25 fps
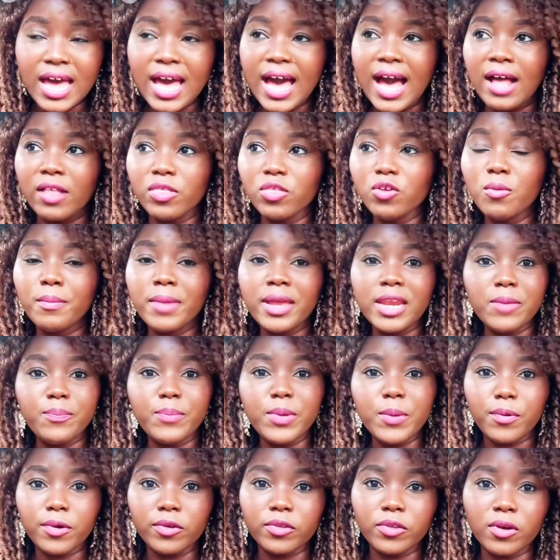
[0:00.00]
I know many
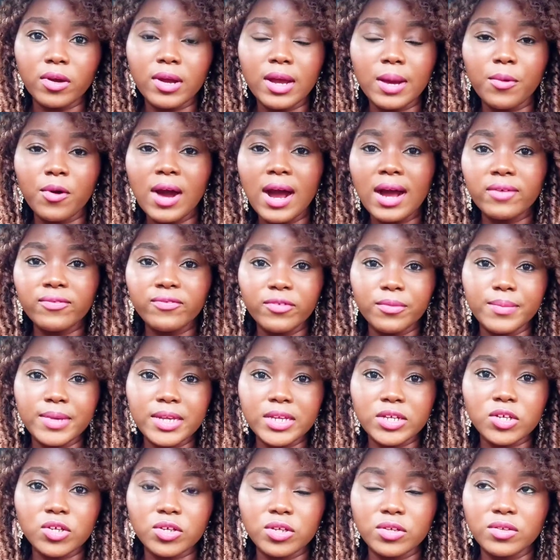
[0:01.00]
people talk about
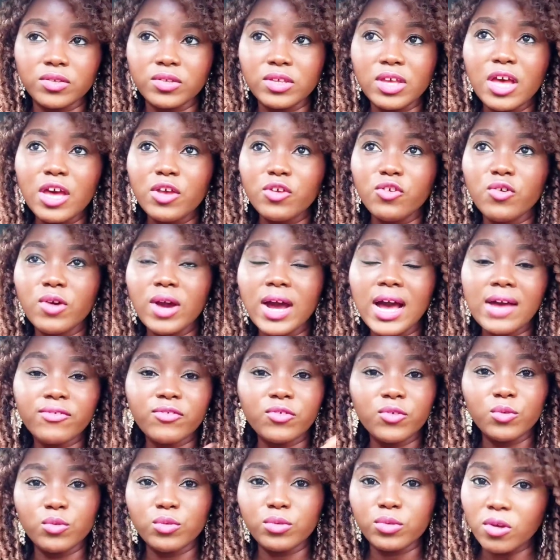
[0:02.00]
affirmations. You
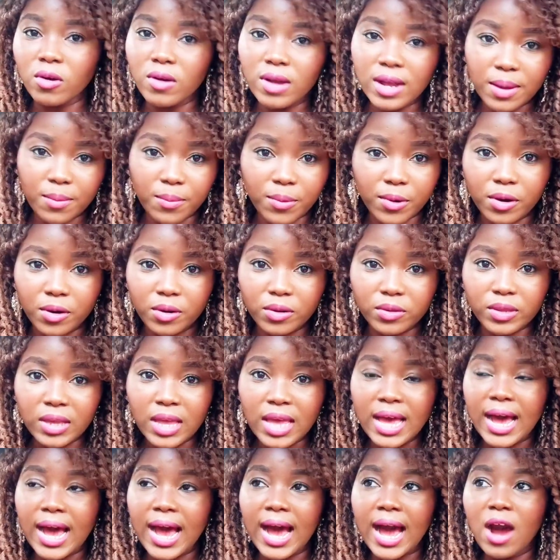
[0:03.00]
have to talk about
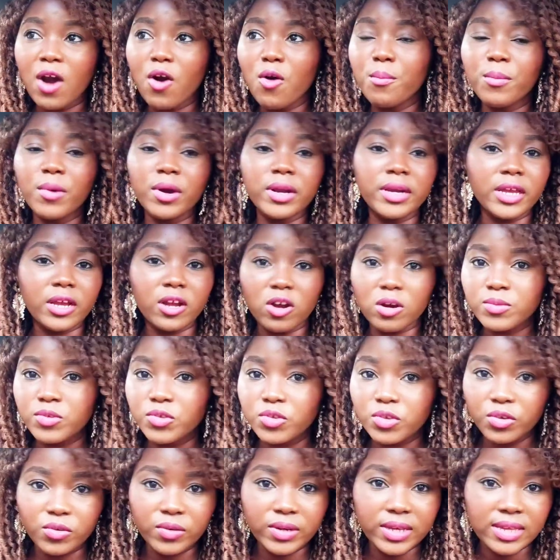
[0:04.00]
how money comes
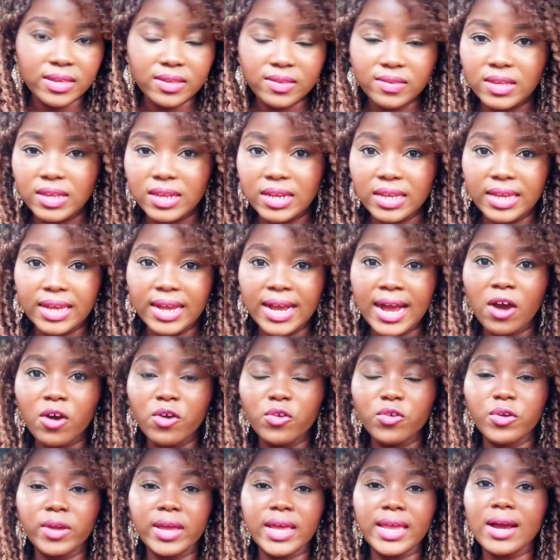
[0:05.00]
to you easily, how
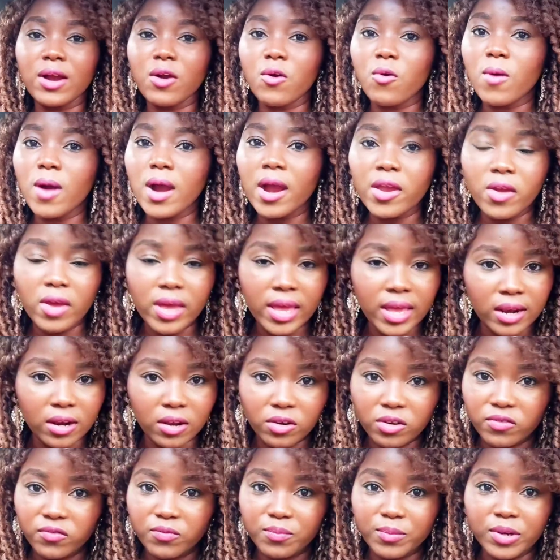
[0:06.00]
you can acquire a
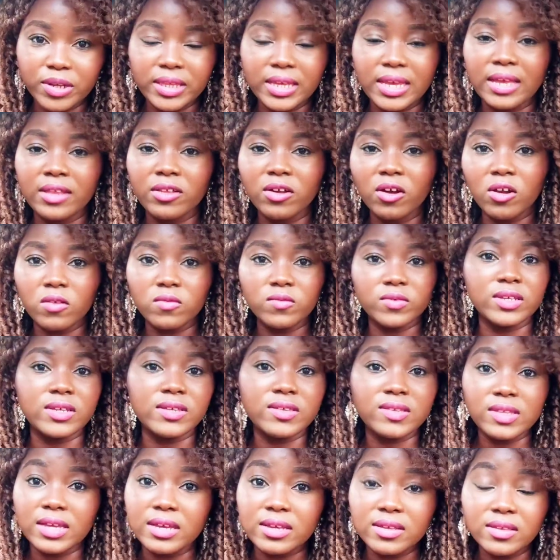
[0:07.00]
lot of money and all of
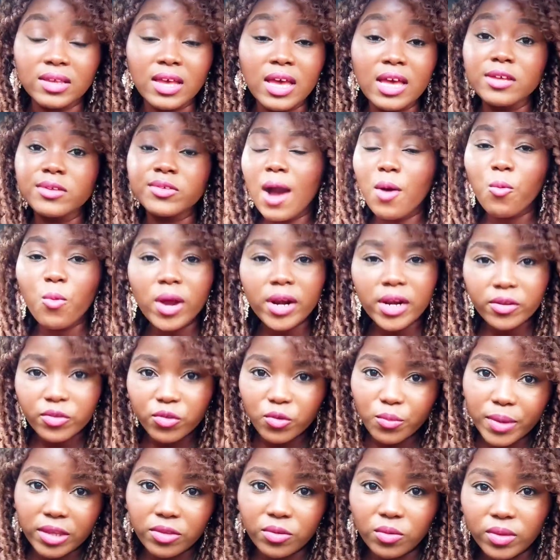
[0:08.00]
these things. I wanted
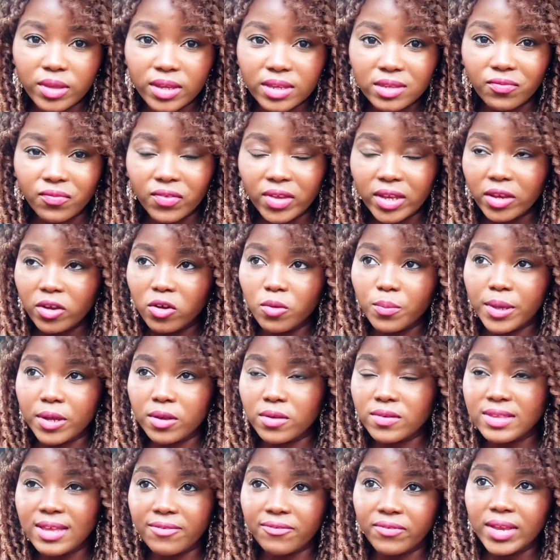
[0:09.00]
to make today's video
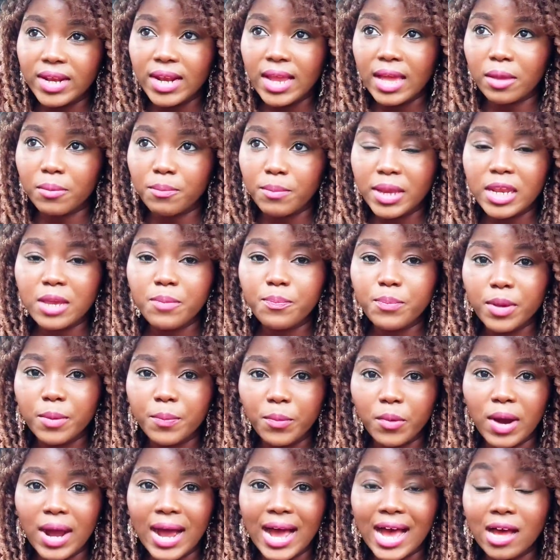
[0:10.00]
because I feel like many
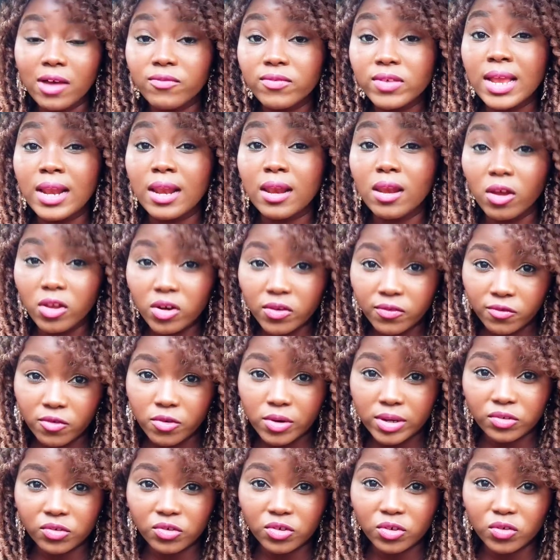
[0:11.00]
people have a lot of
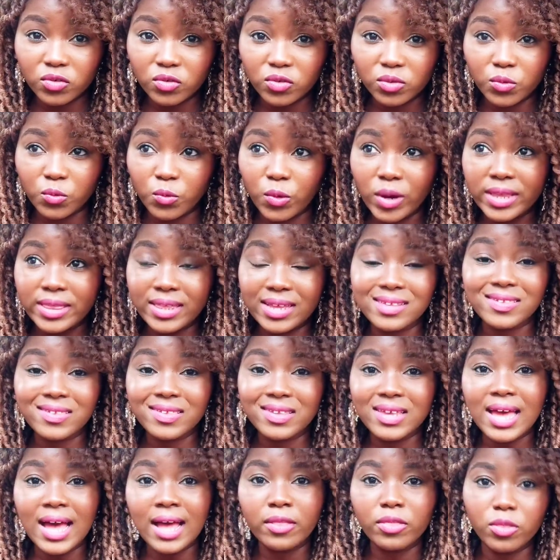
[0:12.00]
questions when they
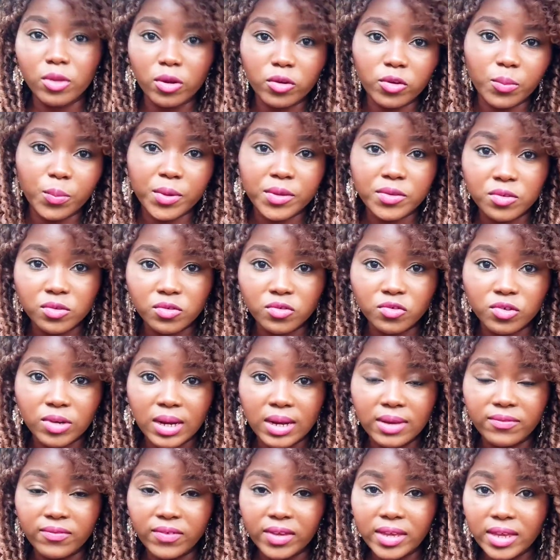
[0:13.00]
see another person
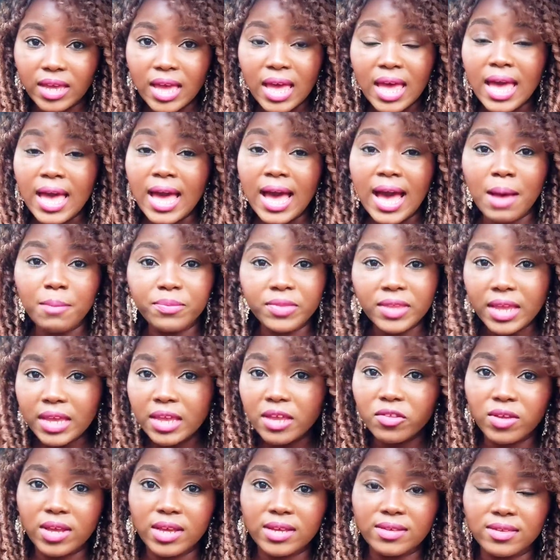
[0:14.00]
thriving. I'm
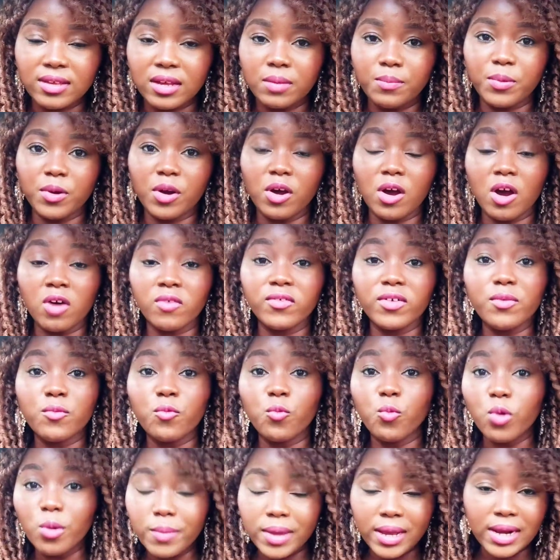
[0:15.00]
taking the example of a
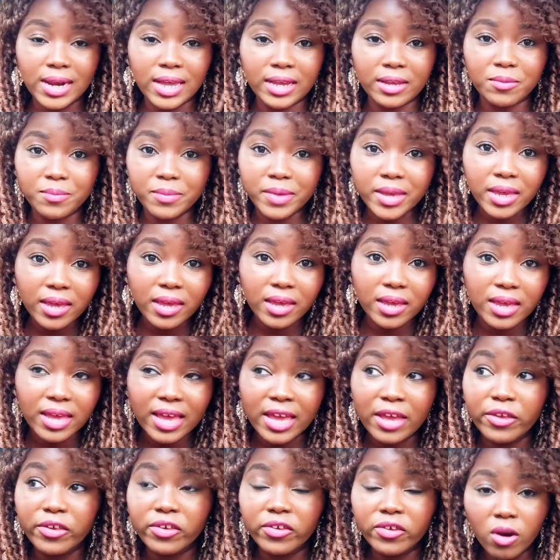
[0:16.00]
woman like me,
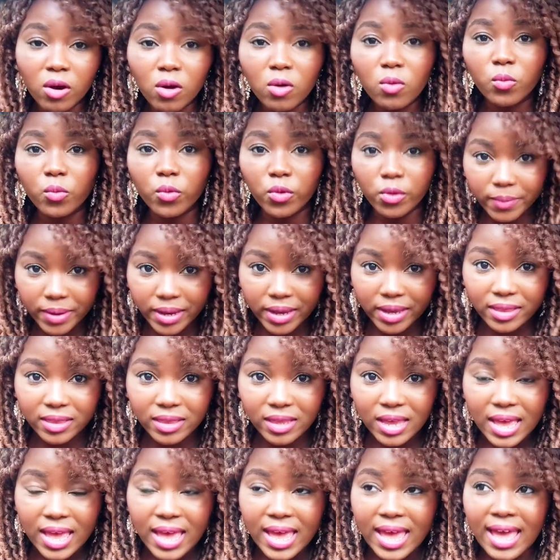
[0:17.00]
a young woman,
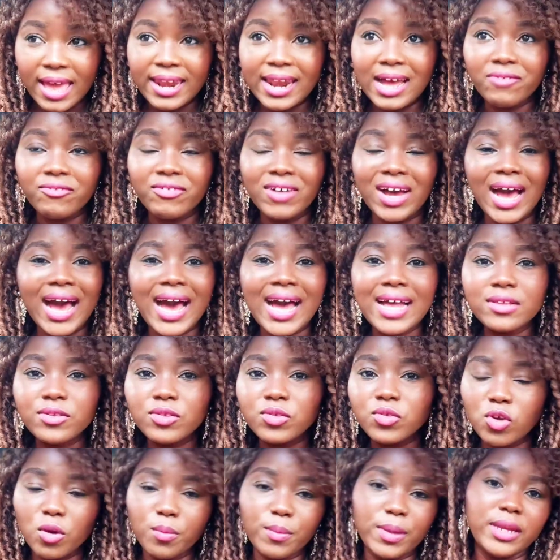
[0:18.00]
and I've had
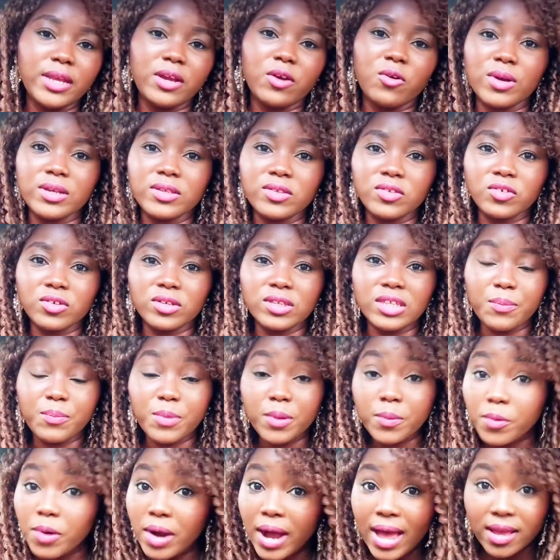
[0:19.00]
so many questions that
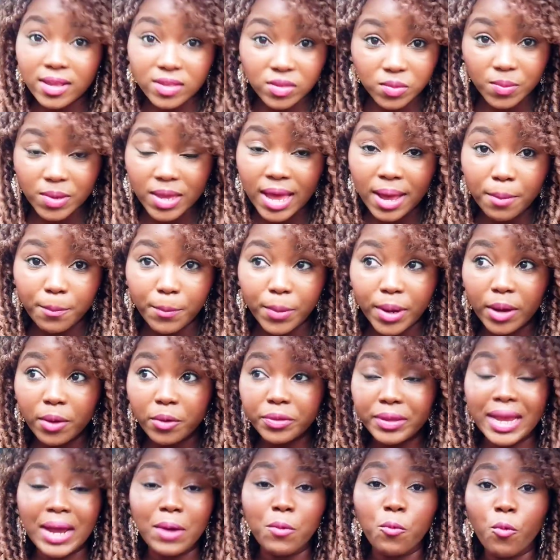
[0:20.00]
people ask me
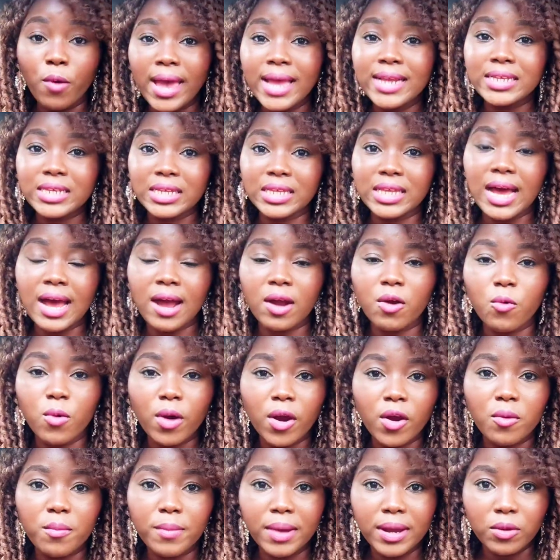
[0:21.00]
about where did I
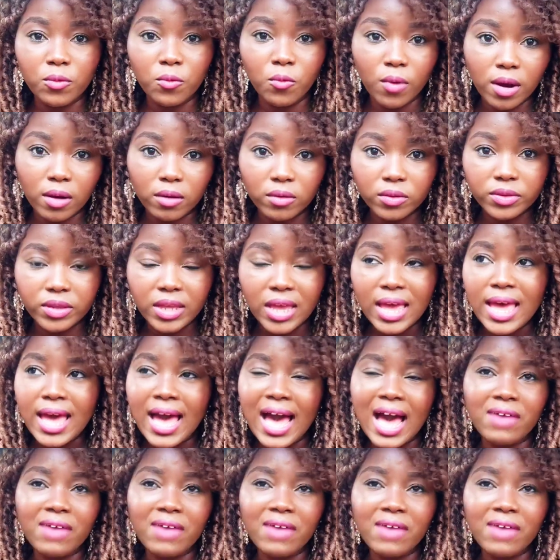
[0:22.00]
acquire my wealth.